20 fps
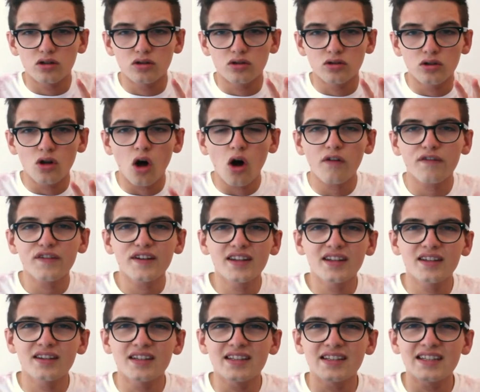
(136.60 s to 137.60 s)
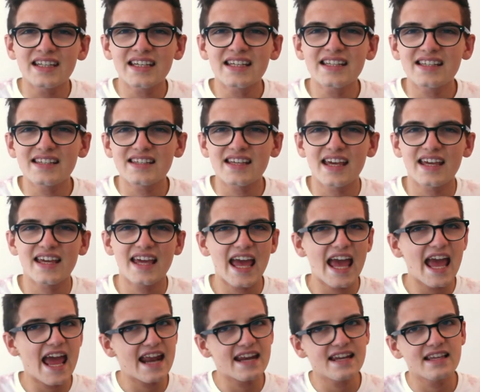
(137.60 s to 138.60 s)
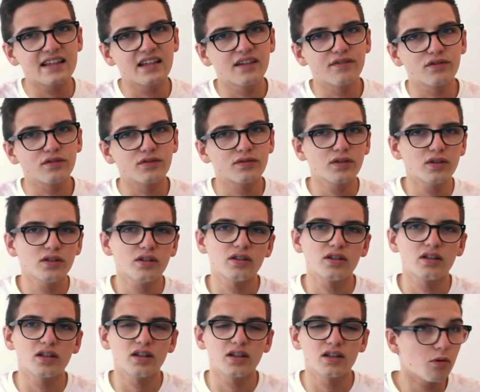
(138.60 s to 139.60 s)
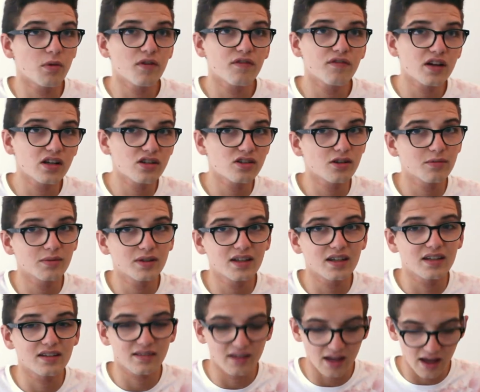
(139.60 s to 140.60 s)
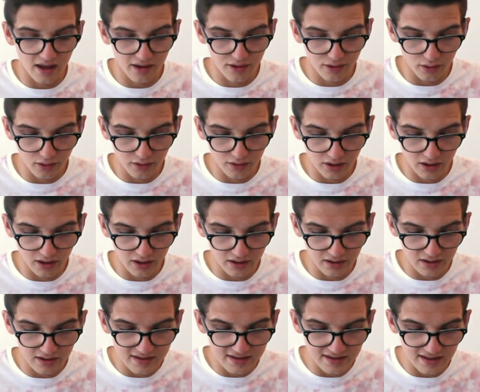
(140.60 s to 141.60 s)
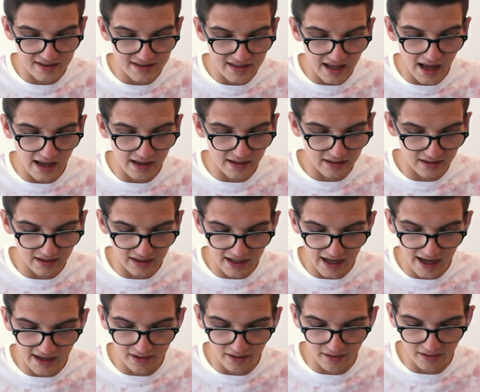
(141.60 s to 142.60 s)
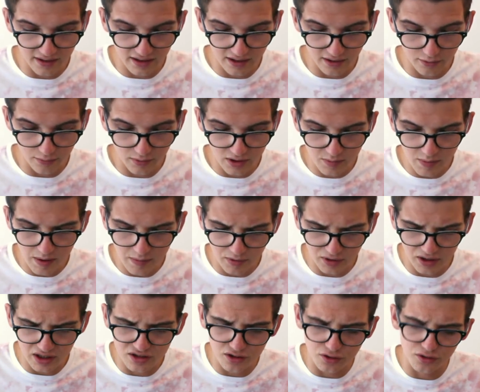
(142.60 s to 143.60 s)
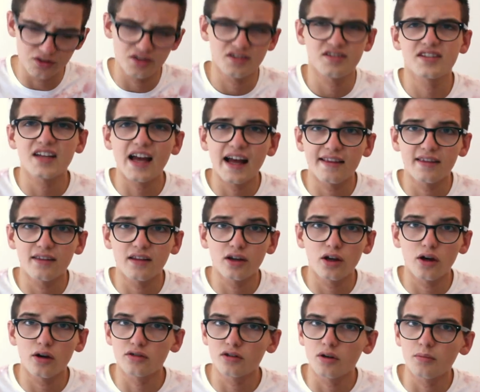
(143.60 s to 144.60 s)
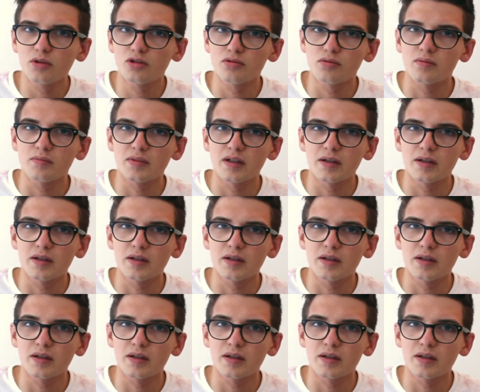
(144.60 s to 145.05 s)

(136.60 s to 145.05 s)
not feeling the need to take it any level further. When my friend showed me this, I thought that this is exactly the kind of thing which people need to understand that goes on between